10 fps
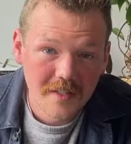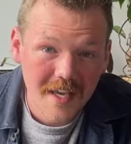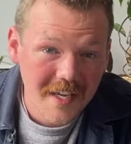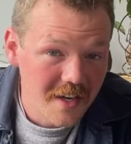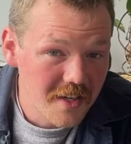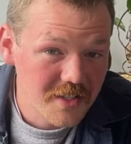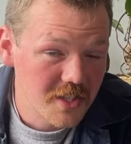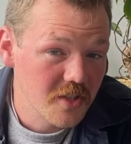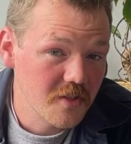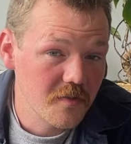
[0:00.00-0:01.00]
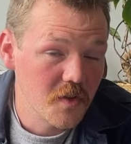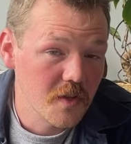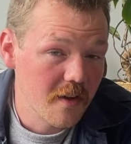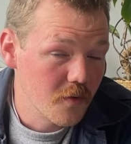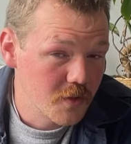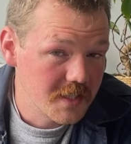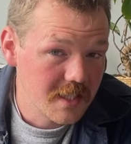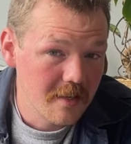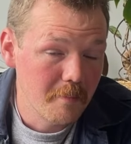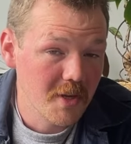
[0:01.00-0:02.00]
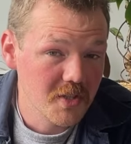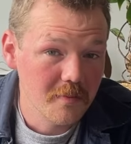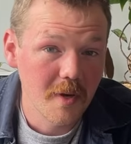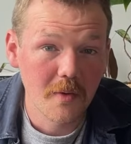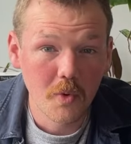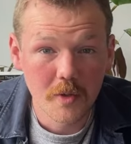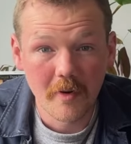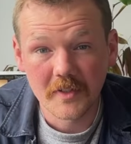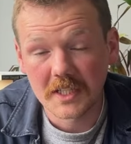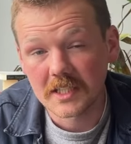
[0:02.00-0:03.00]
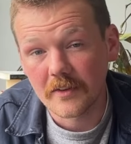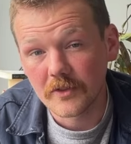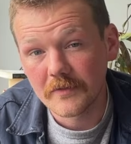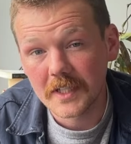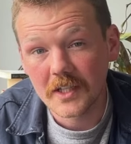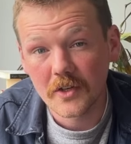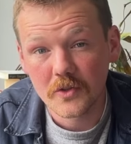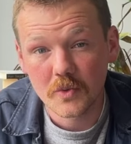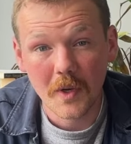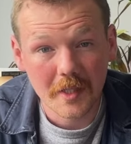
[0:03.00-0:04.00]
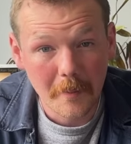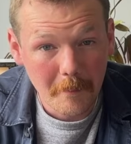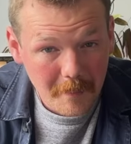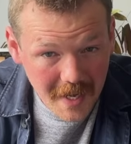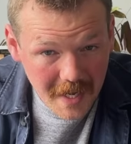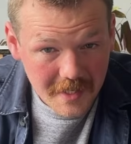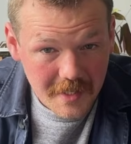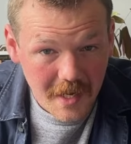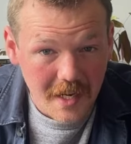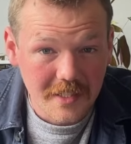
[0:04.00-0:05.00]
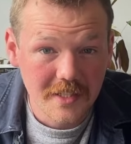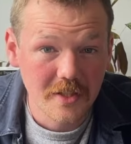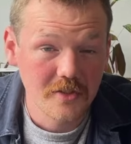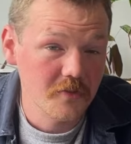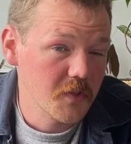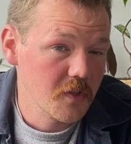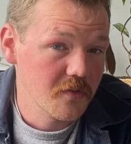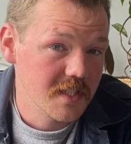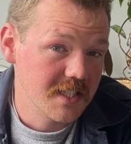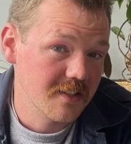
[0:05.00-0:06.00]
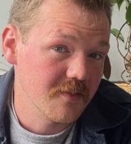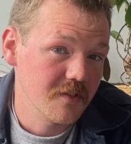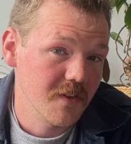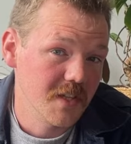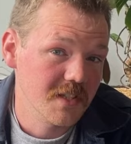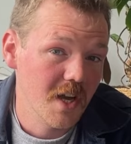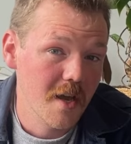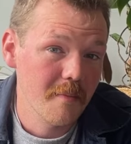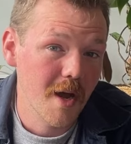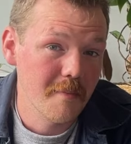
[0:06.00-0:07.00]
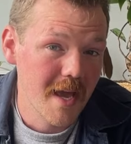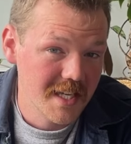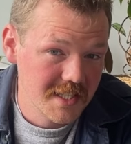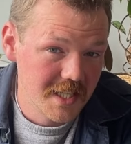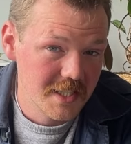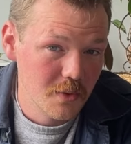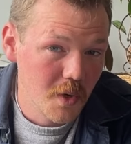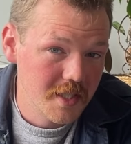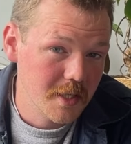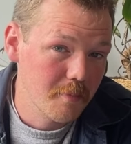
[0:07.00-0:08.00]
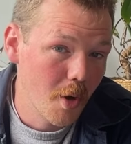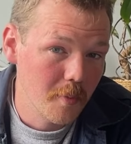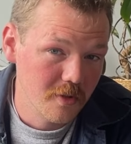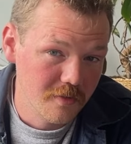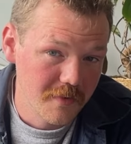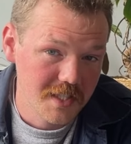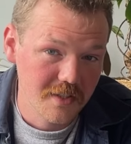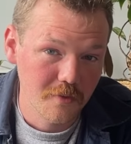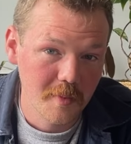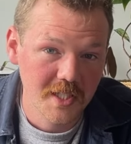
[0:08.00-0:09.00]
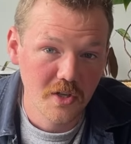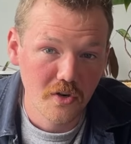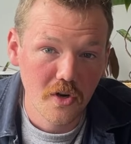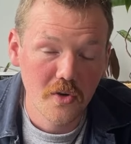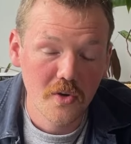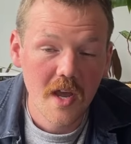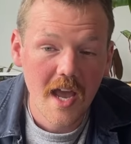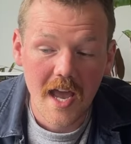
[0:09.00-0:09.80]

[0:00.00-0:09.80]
Hey guys, to those of you that have already seen a bunch of my Warner Brother Discovery videos, welcome back. And to those of you visiting for the first time, I'm HJG White, a popular investor from eToro.